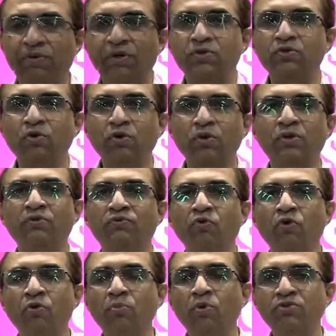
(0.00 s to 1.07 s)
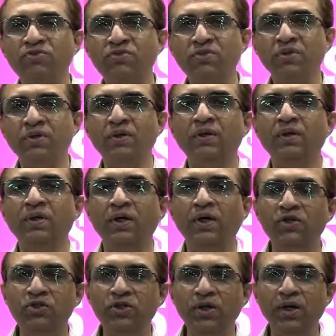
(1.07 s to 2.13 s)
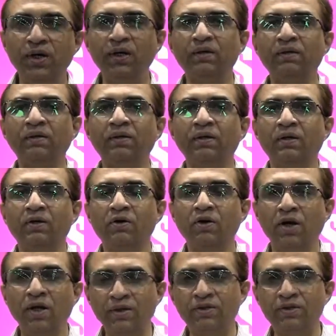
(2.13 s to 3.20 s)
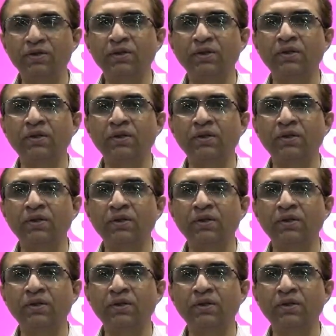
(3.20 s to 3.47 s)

So the foremost engineering college